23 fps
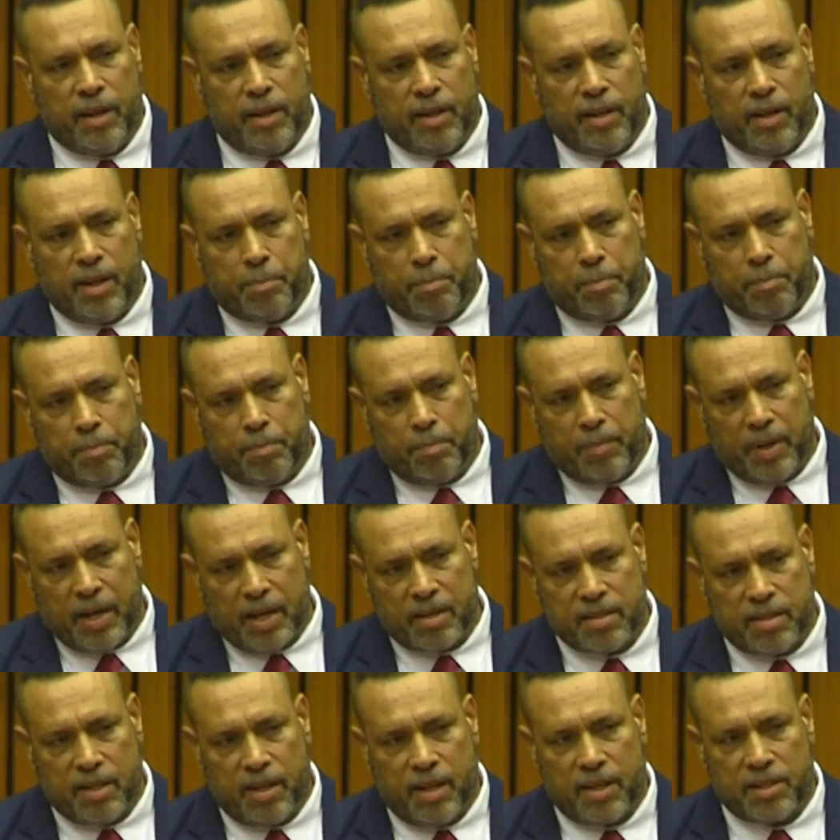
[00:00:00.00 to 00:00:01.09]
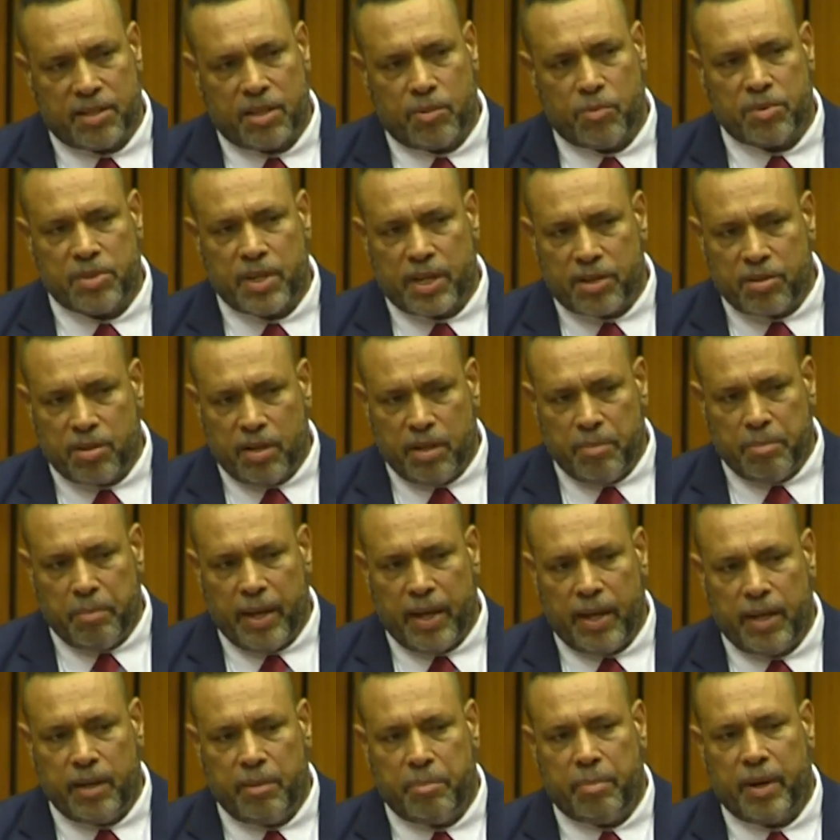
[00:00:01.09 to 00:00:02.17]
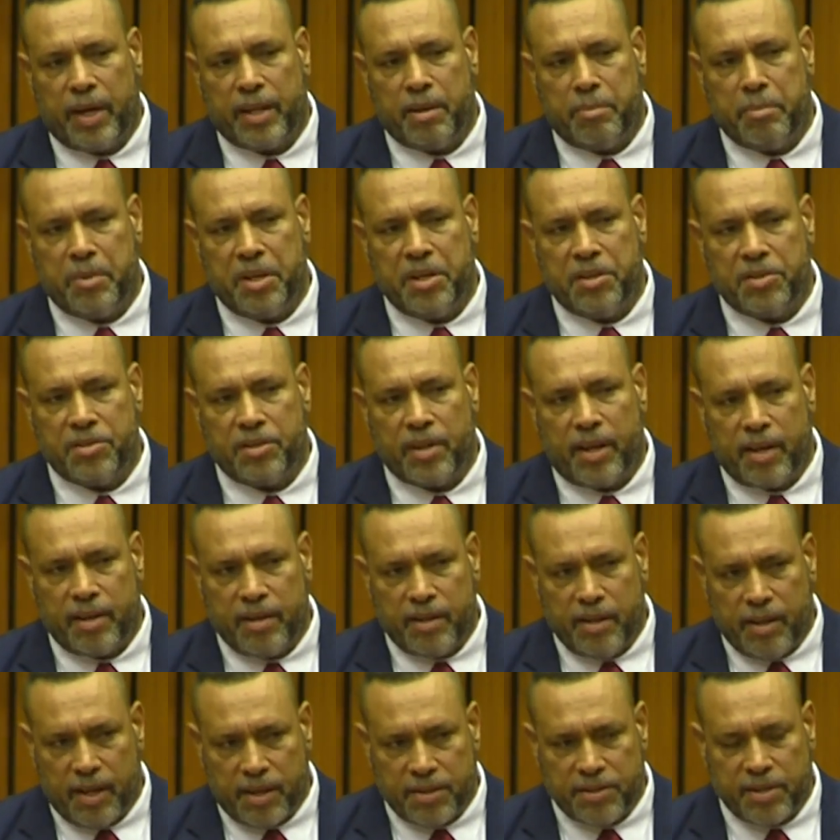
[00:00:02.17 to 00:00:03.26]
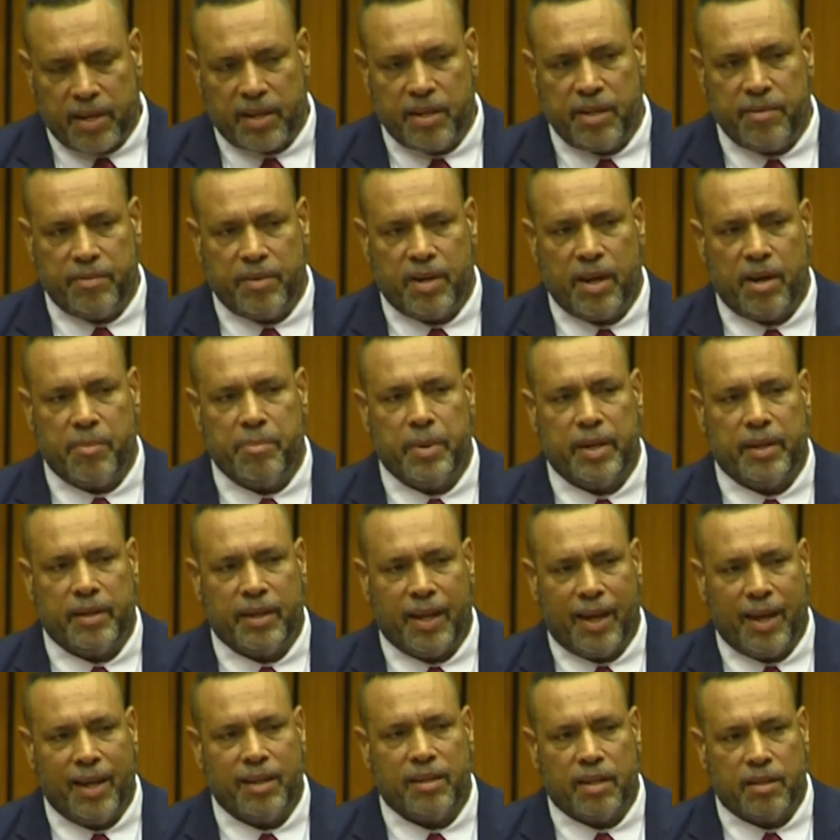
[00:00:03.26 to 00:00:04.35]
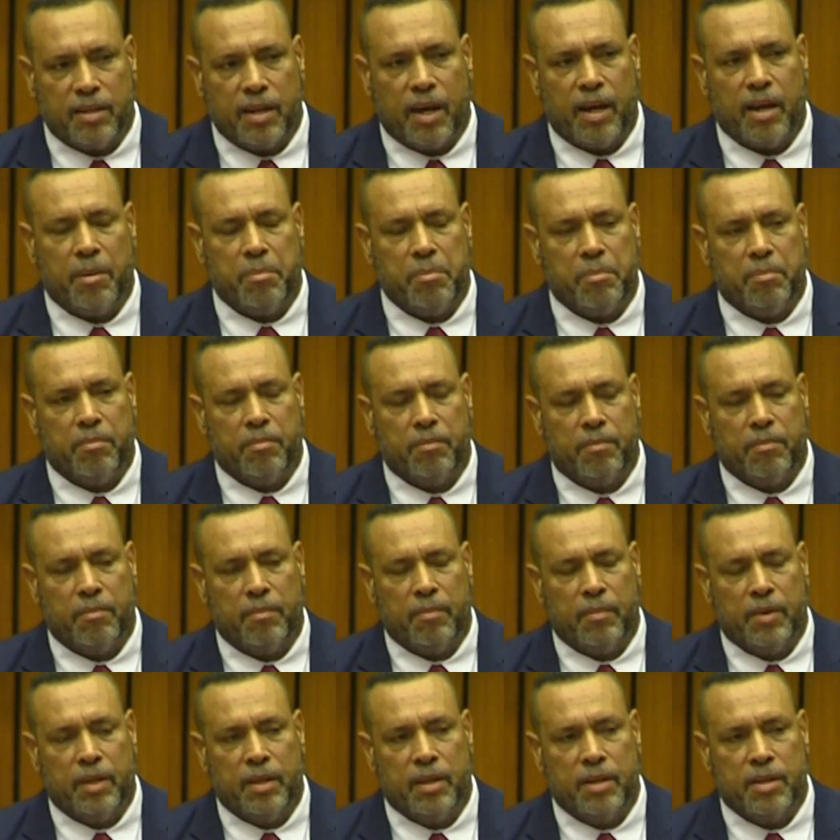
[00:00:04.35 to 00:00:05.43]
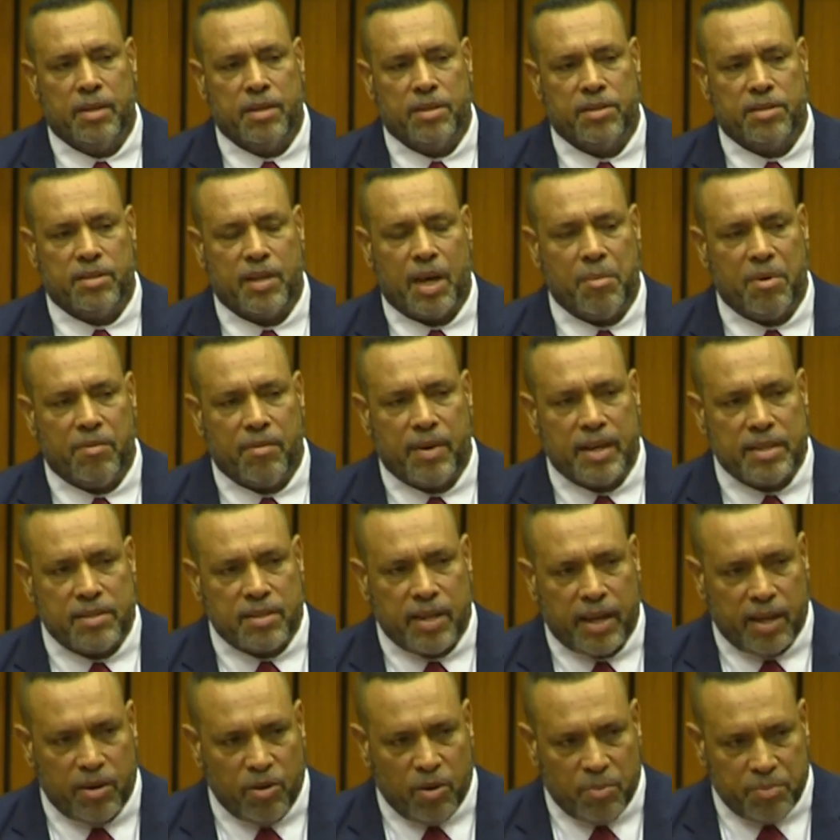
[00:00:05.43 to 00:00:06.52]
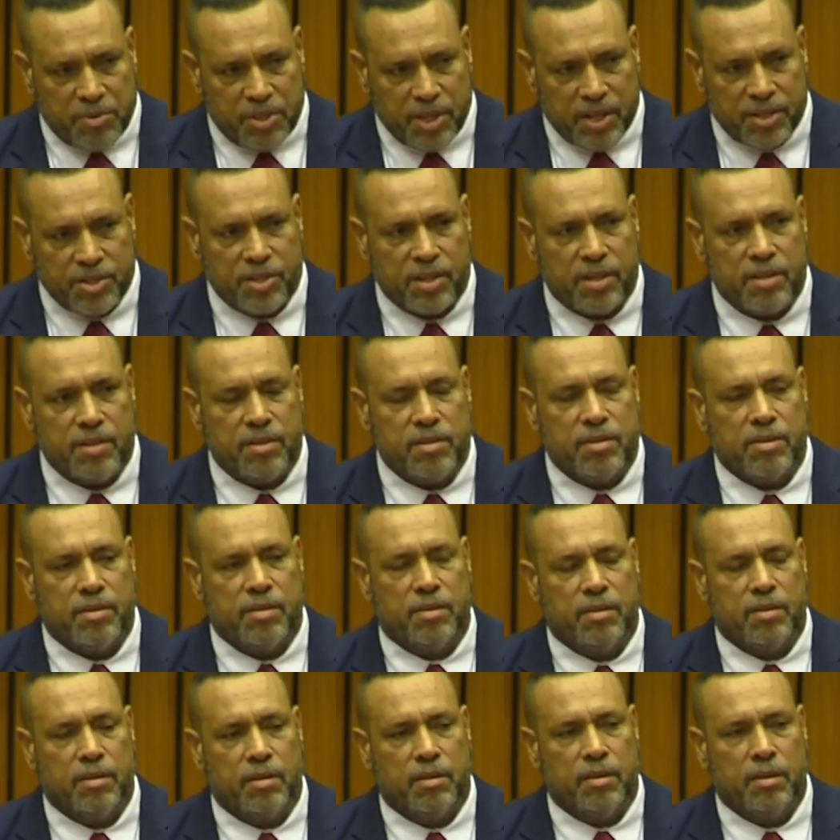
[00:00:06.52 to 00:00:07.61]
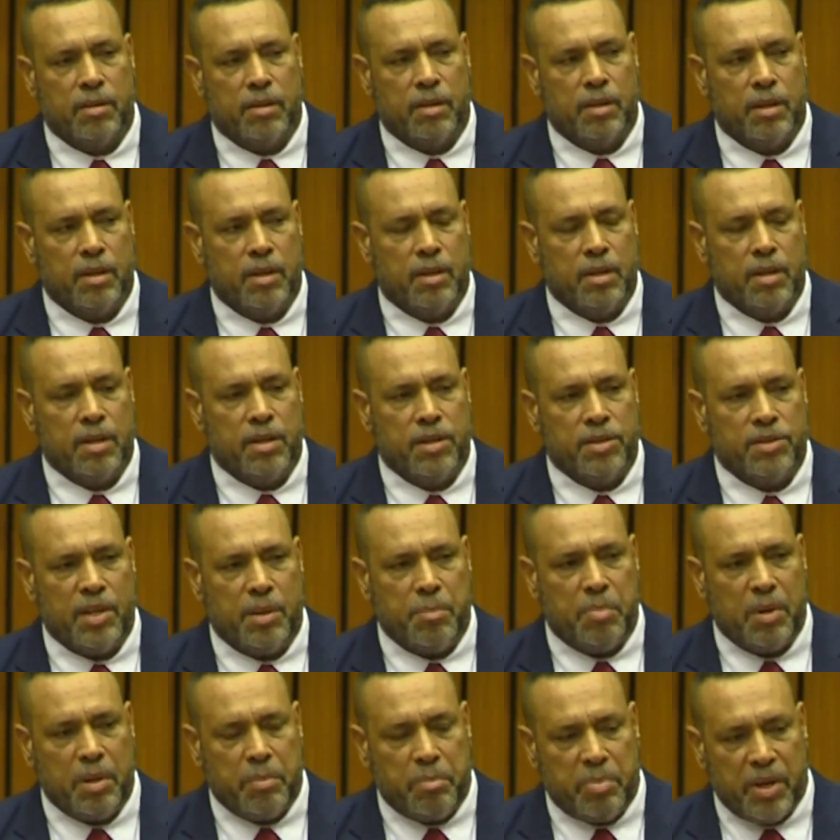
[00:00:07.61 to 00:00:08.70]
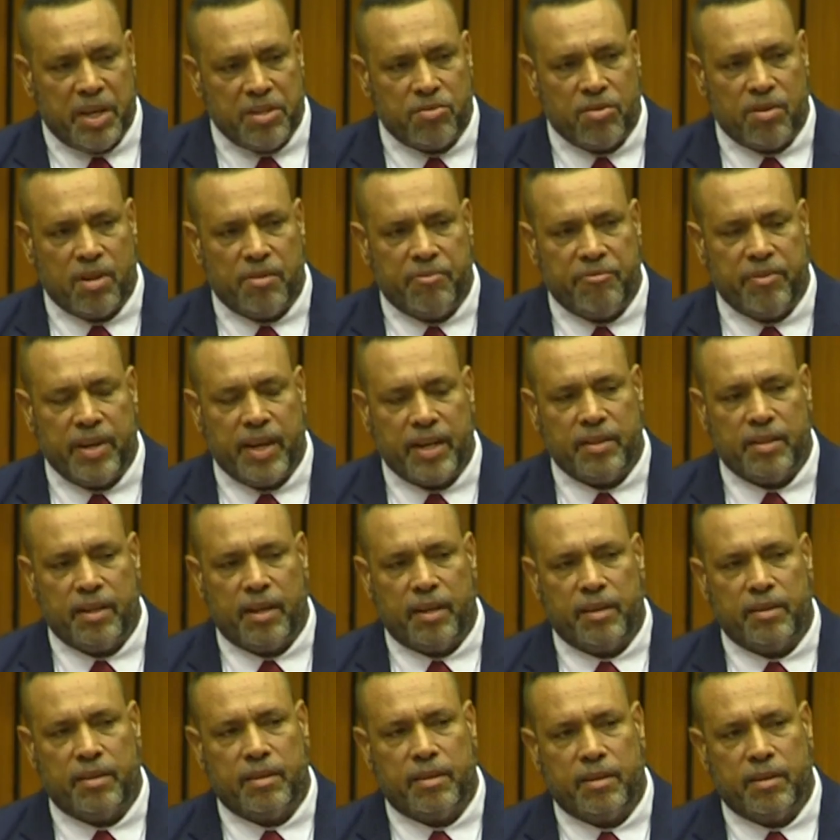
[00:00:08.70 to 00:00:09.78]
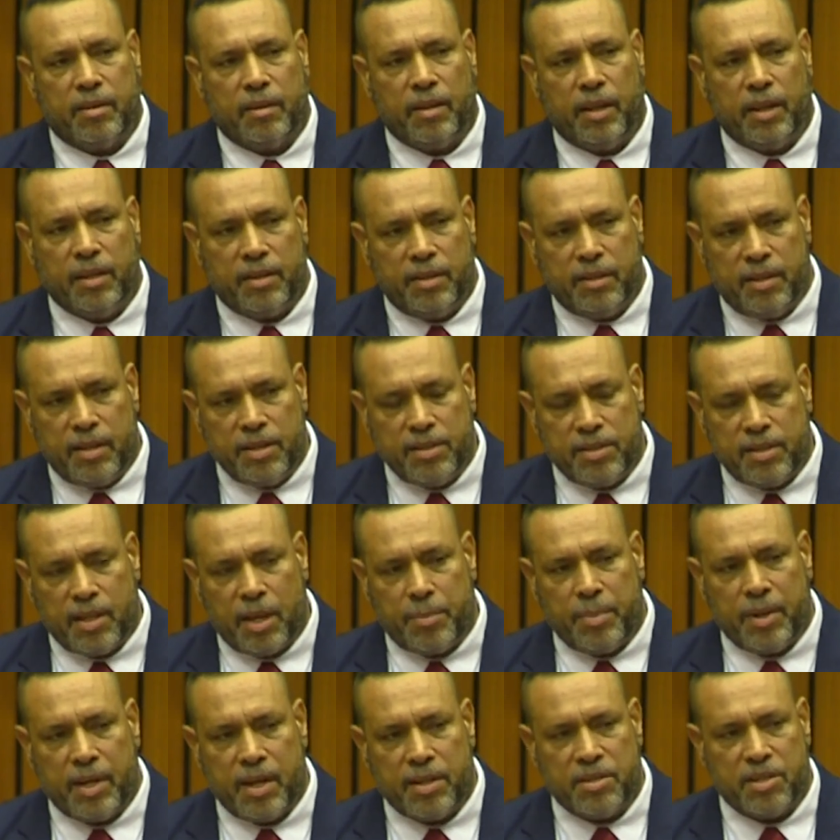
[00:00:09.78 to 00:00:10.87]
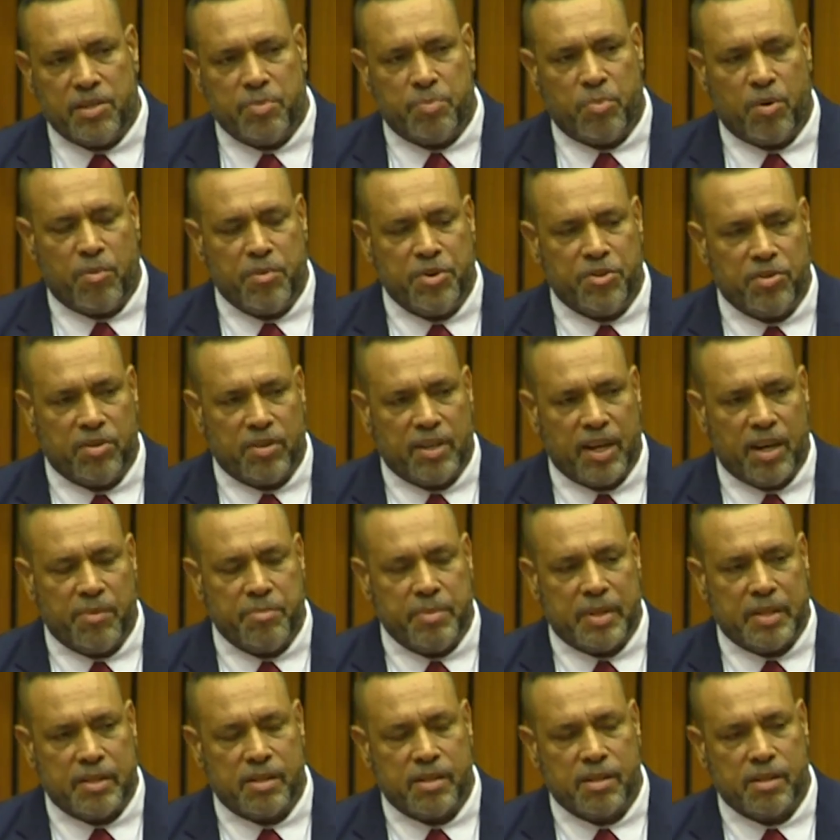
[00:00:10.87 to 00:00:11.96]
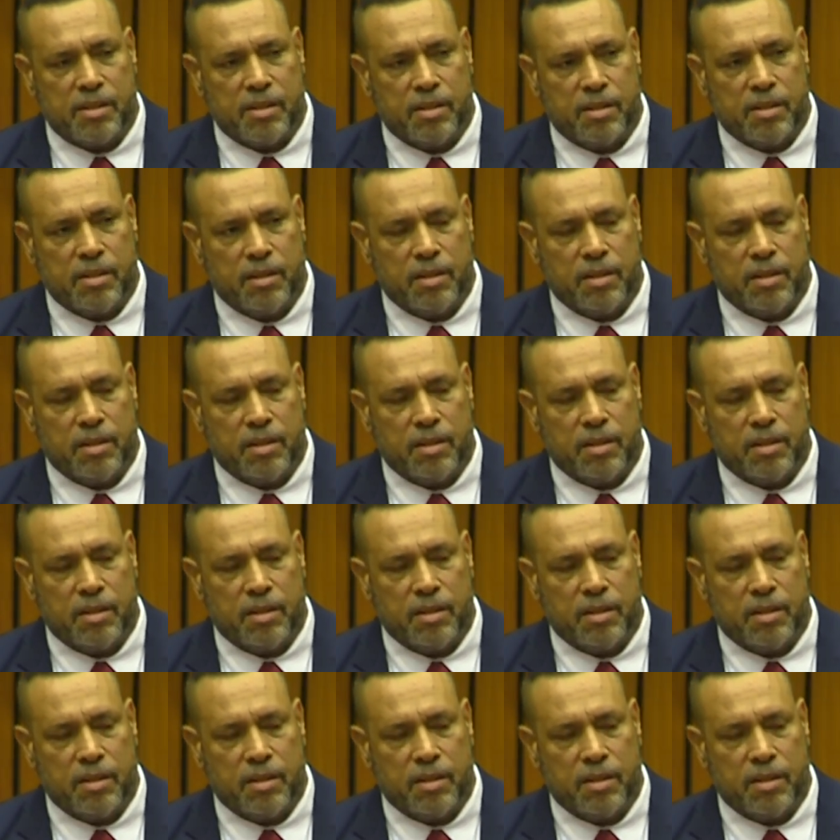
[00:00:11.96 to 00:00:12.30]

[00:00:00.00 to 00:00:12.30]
in the last election was actually made by the minister and the executive government at the time. Some of us had objections simply based on the fact that it destabilizes provincial governments